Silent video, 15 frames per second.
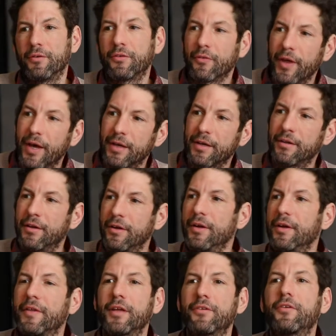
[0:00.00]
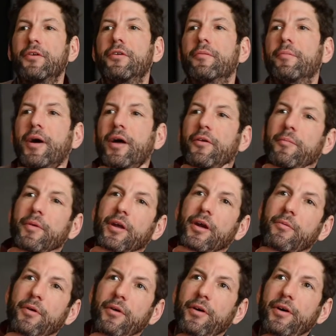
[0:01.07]
So that started to bother me, and I
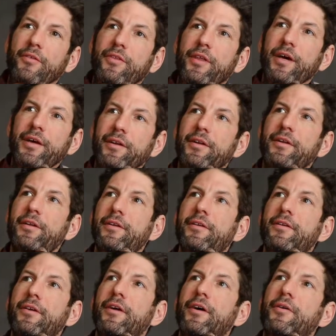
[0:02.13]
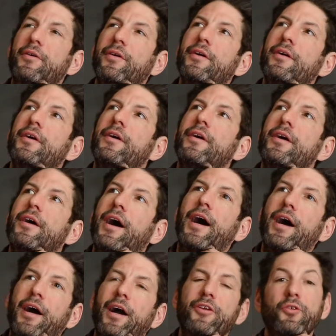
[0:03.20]
realized that, you know,
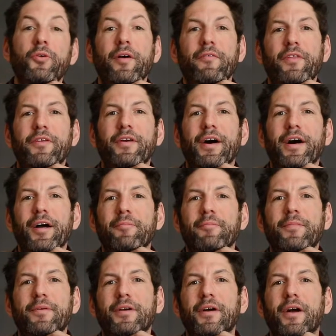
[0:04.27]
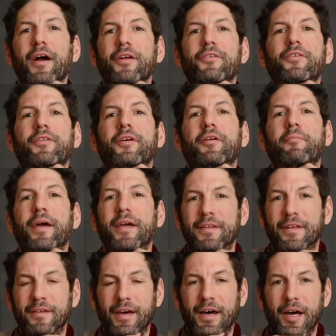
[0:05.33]
I do have the time. I just need to make
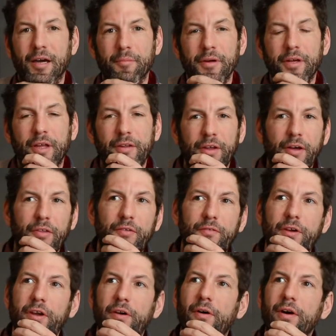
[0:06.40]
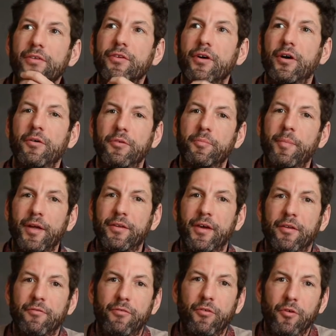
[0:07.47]
the time. And the other video I saw was by
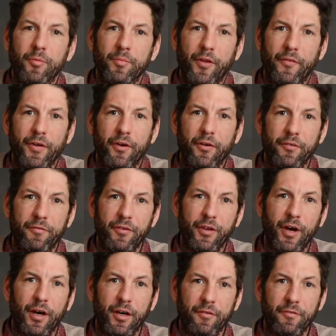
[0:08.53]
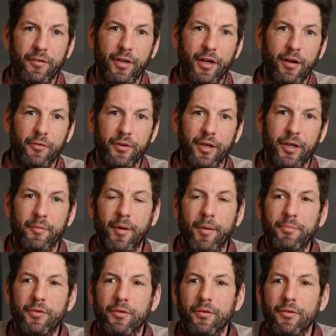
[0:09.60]
Ted Forbes on The Art of Photography, and I'll link him
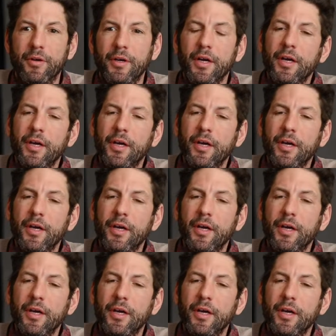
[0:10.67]
up too.